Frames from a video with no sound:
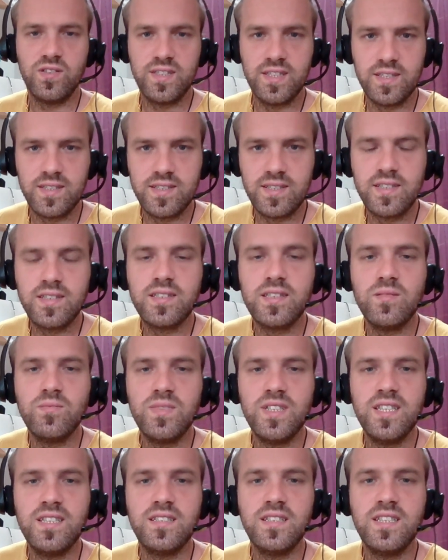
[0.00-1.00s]
the system
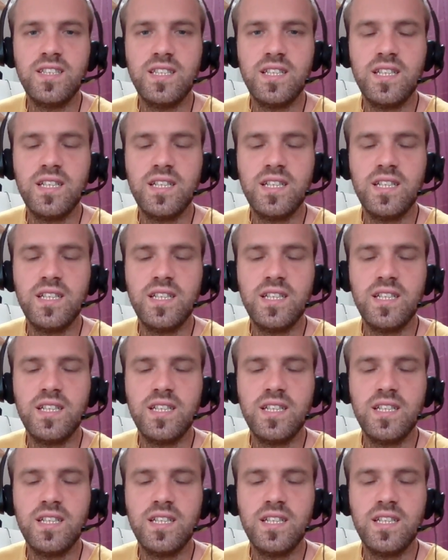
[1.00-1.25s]
is an